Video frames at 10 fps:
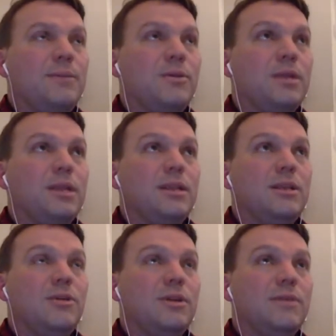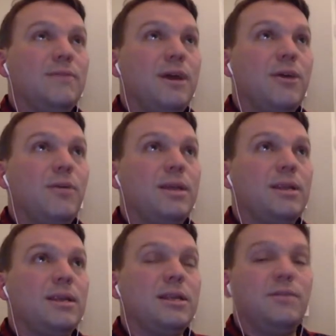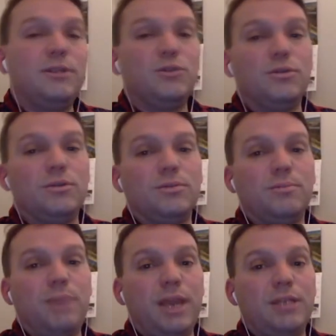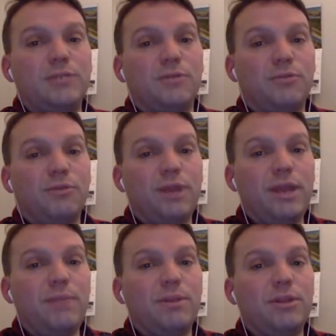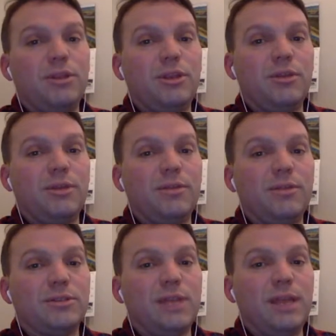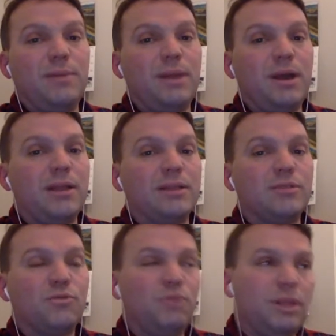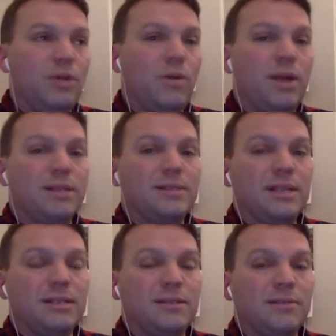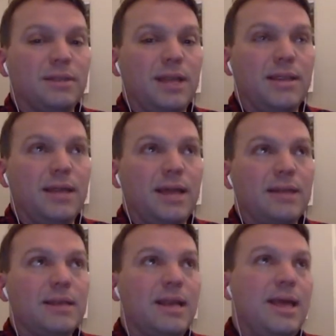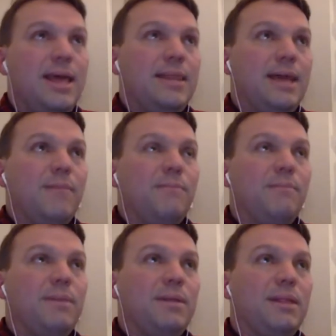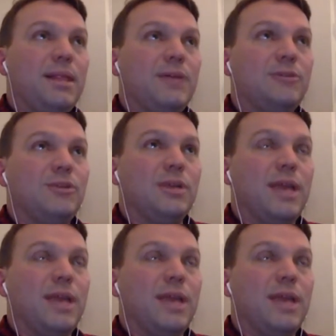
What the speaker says: You can evaluate an individual page for free, but there's an API that's really quite extensive, and that allows you to